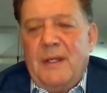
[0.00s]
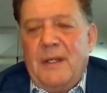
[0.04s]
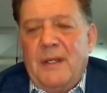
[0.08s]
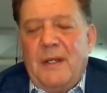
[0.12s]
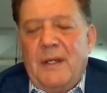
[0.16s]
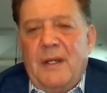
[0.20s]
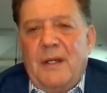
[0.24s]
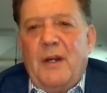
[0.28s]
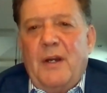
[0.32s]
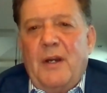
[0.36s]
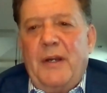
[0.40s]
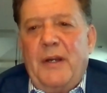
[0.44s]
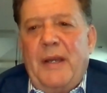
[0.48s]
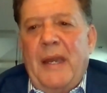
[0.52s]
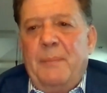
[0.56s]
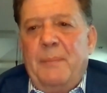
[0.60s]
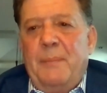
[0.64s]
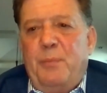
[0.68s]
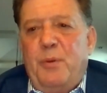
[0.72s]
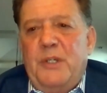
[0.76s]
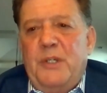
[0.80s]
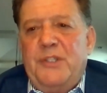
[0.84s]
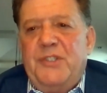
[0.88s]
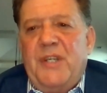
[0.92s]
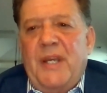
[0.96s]
Okay,
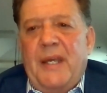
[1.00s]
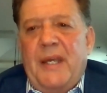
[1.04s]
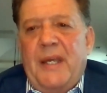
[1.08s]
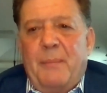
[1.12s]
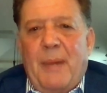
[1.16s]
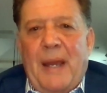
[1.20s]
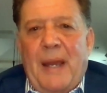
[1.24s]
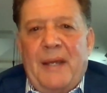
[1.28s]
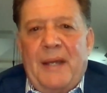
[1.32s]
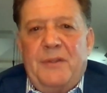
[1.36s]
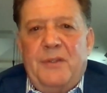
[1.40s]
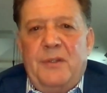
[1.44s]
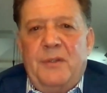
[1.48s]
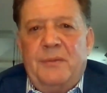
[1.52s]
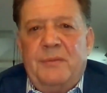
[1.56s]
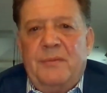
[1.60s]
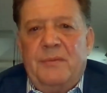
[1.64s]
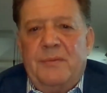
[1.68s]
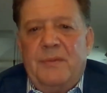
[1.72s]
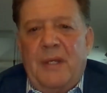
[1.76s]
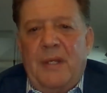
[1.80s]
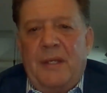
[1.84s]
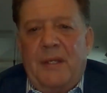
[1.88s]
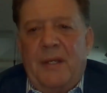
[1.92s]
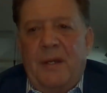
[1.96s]
appreciate it, Matthew. Take
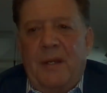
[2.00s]
care.